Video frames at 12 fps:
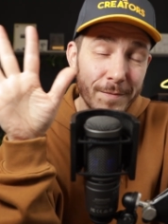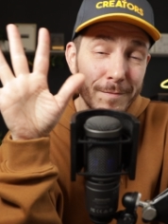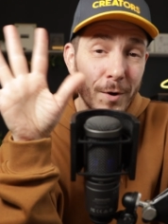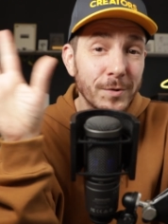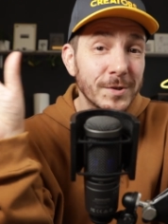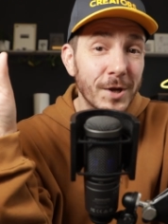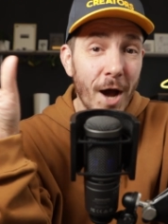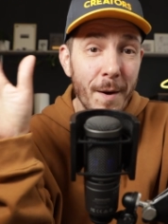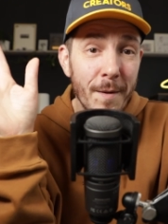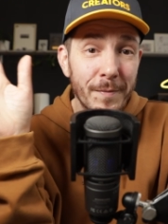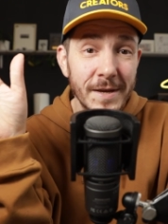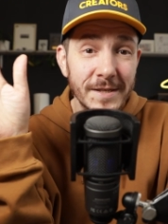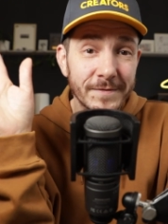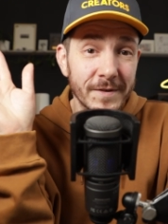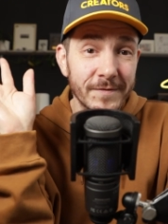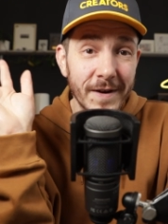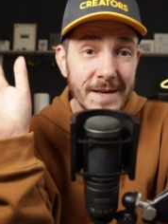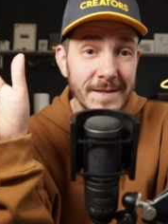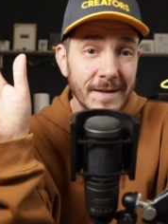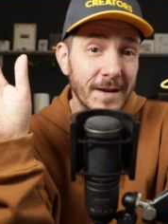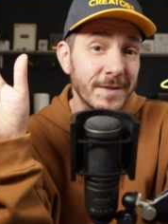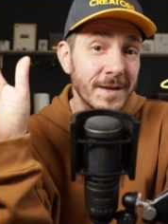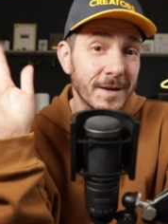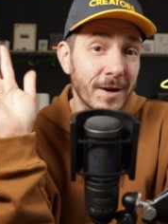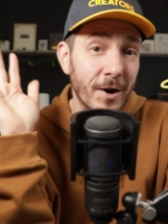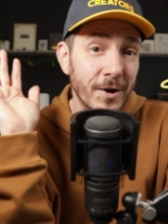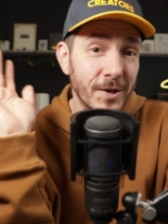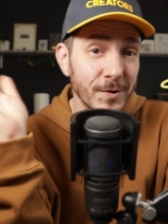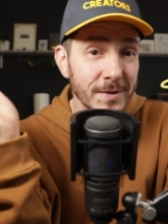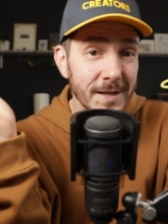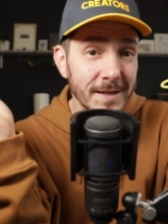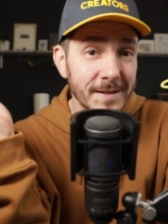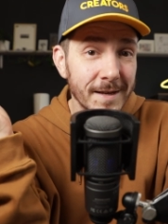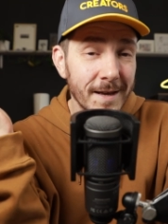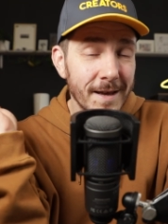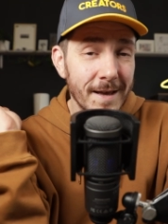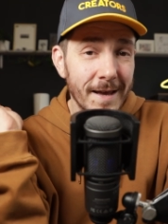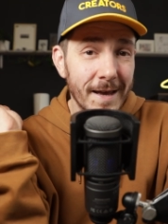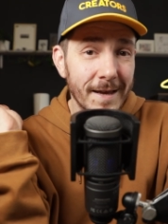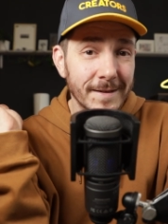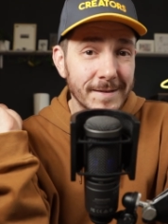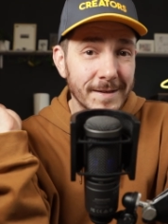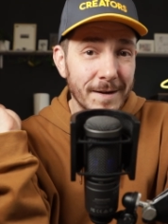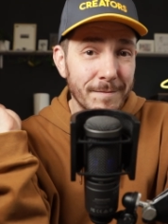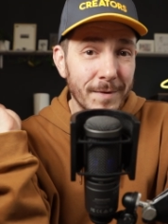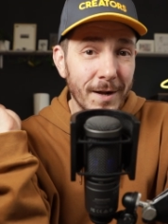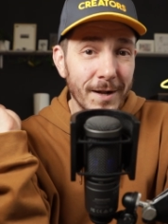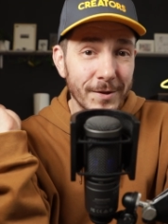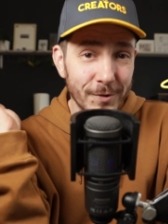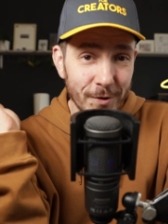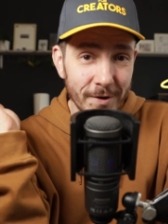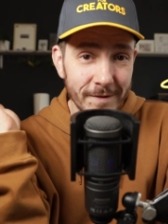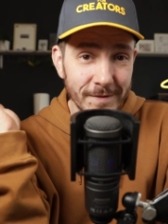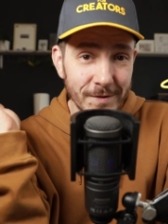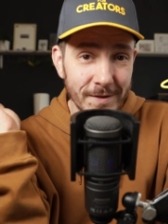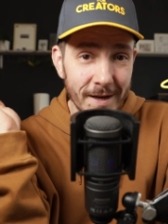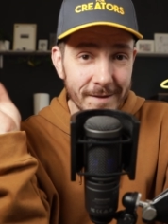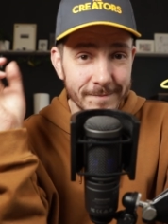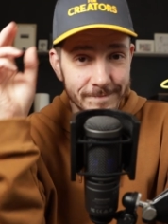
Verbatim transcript: most common pieces of advice that I think are useless and some alternatives to that.